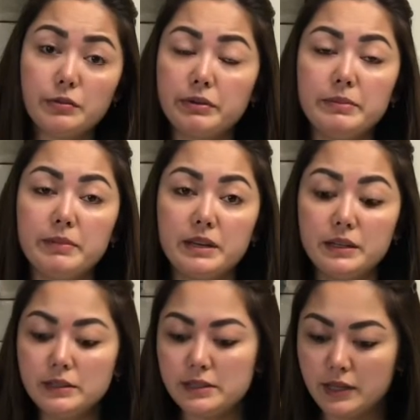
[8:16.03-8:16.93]
3
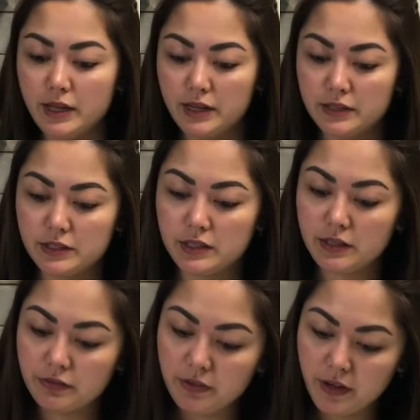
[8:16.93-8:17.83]
minutes, and
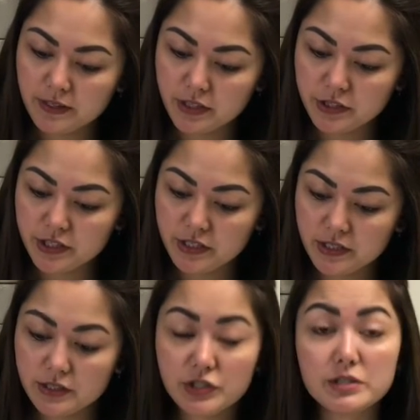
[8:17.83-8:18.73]
if I touch it,
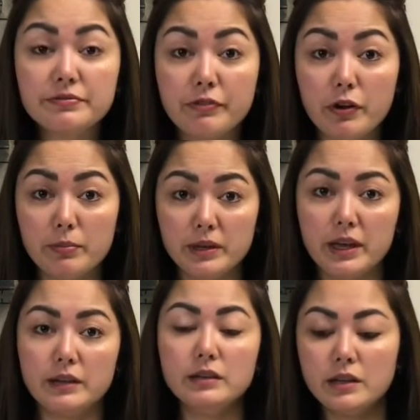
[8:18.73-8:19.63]
it's just firm
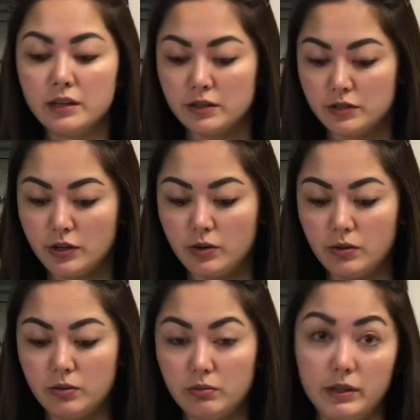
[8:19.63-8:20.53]
again.
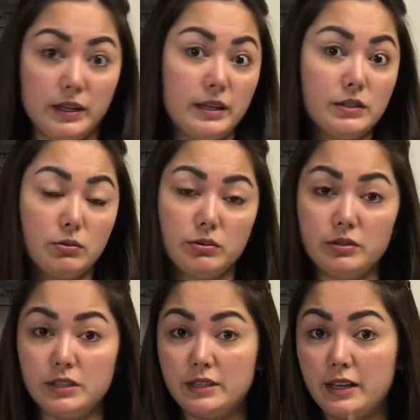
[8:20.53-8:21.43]
So, and all
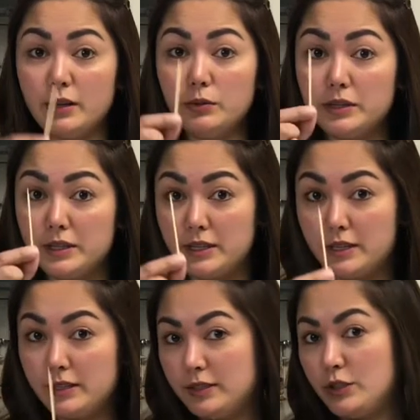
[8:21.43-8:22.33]
you need now
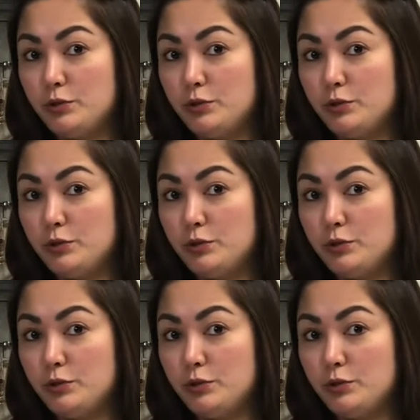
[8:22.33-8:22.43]
is